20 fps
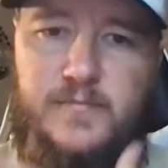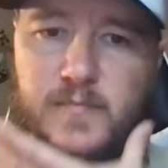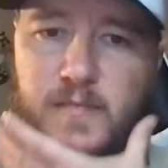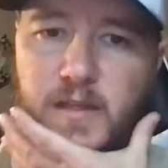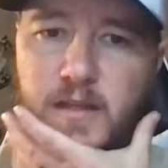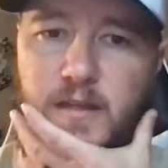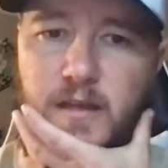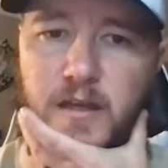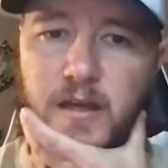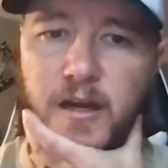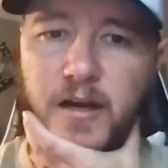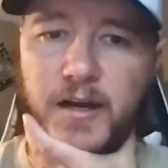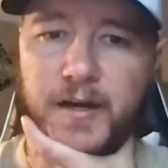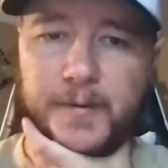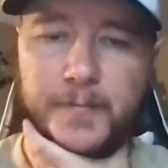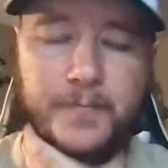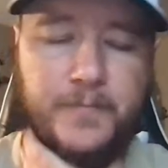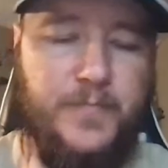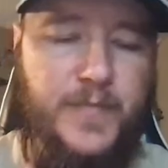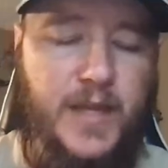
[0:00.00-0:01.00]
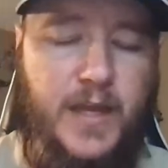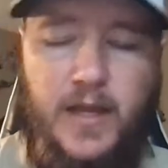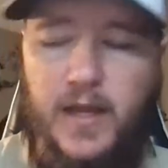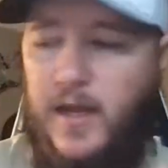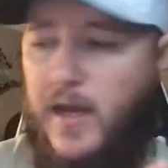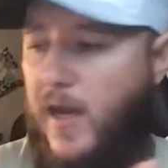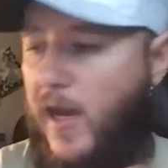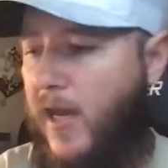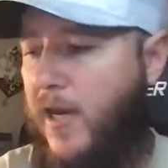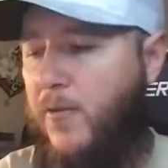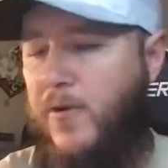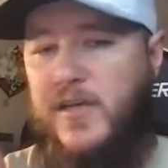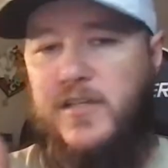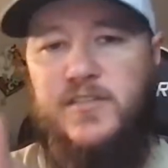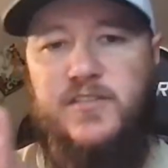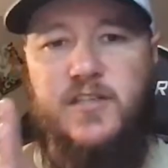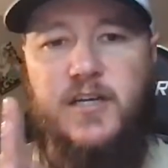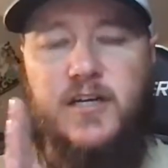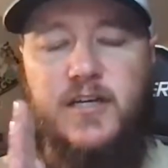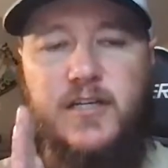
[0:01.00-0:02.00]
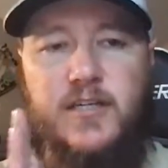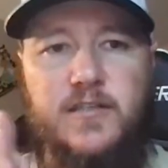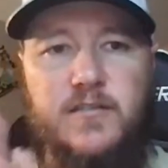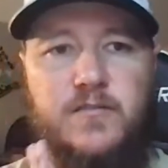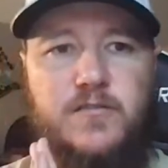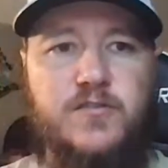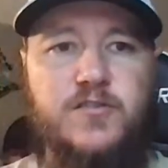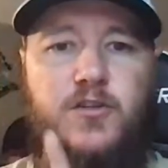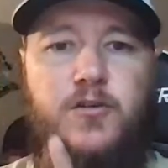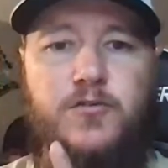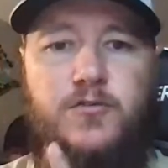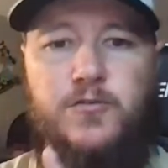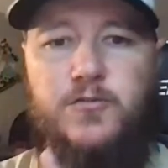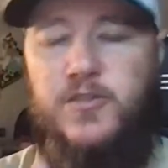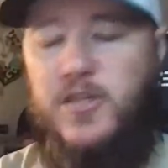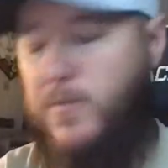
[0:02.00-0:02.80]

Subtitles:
All right. Anyways, let's go through a